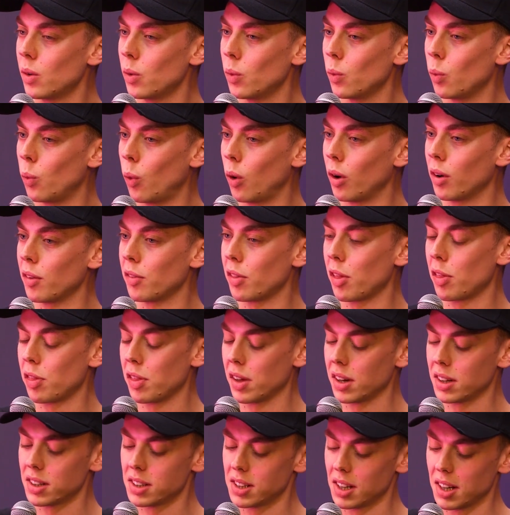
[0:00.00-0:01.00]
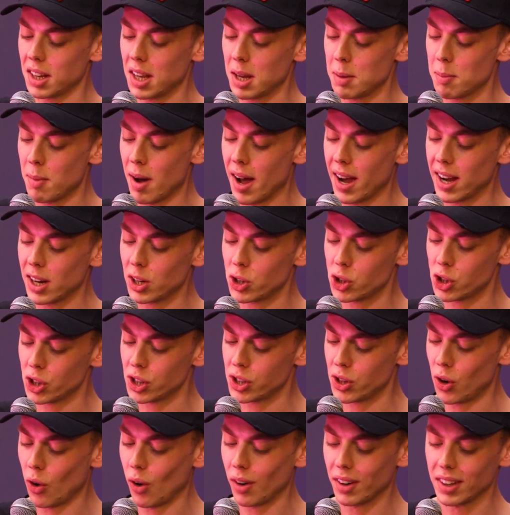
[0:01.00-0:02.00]
One of the things that he
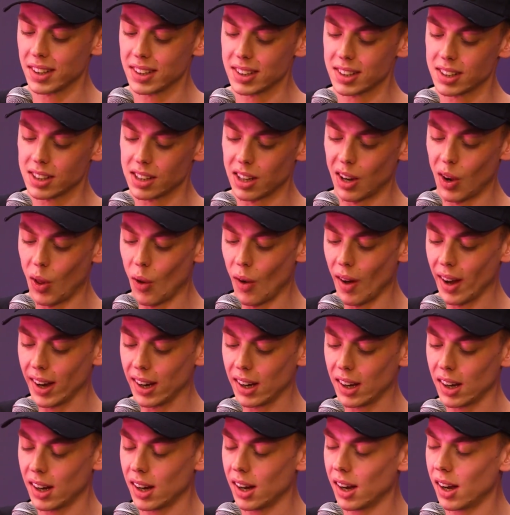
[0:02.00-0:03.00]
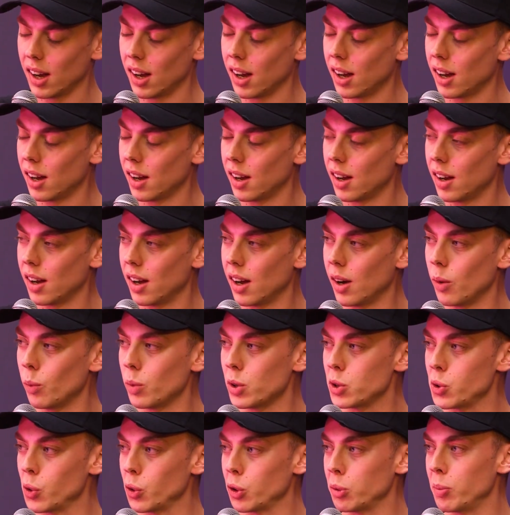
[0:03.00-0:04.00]
majors on is like, and
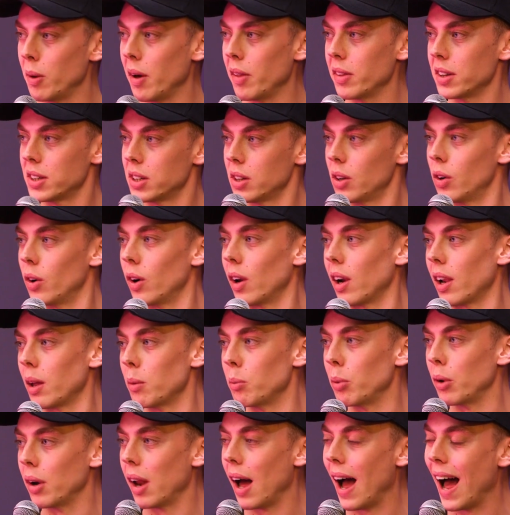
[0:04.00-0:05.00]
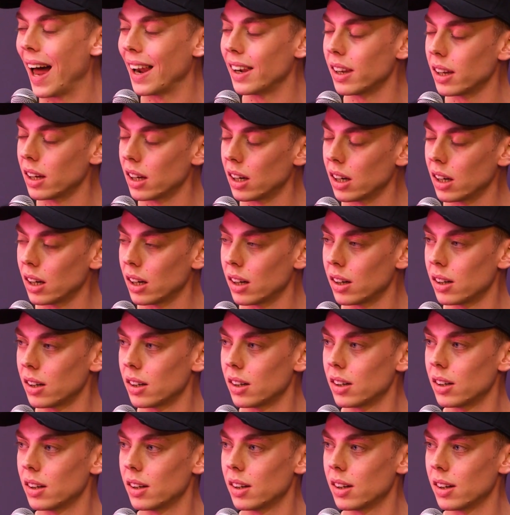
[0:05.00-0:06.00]
we talked about this earlier, but adding
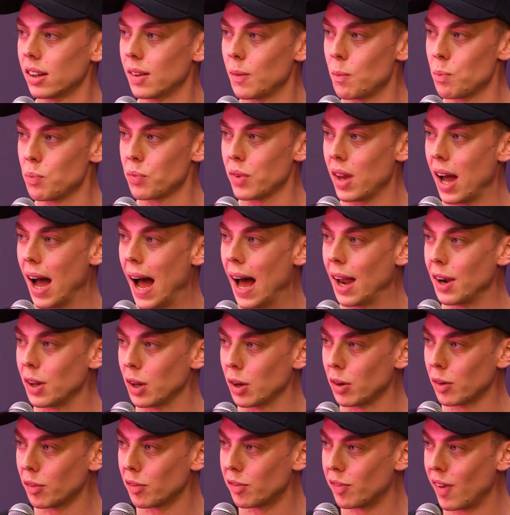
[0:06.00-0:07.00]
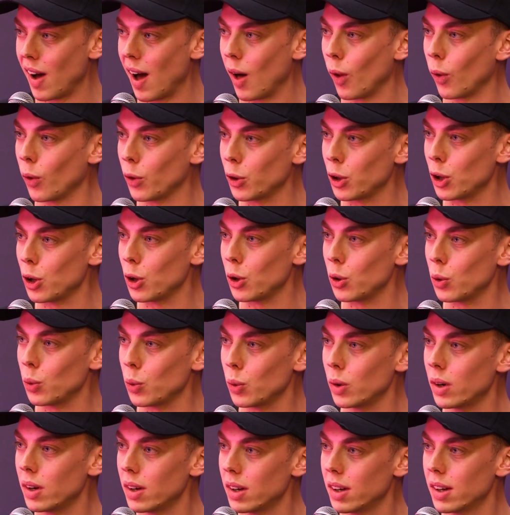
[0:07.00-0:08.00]

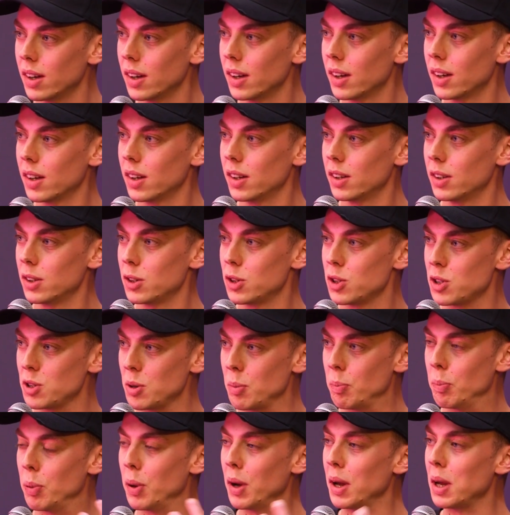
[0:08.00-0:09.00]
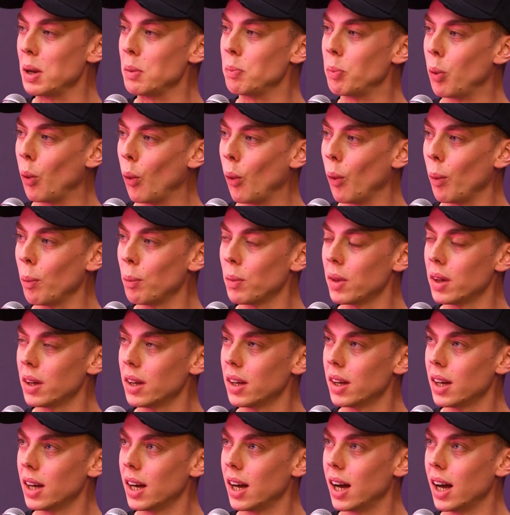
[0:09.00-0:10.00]
value to people.
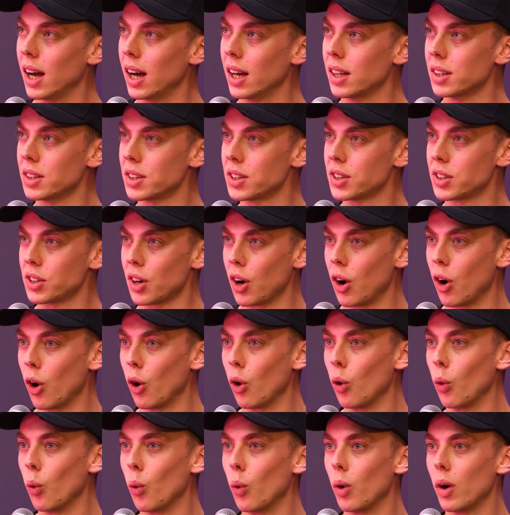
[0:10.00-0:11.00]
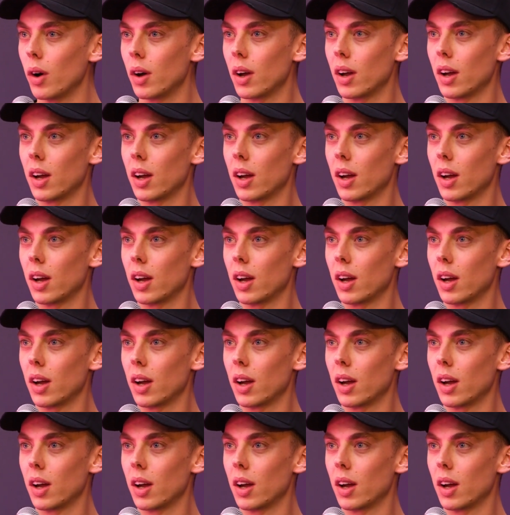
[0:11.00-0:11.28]
And so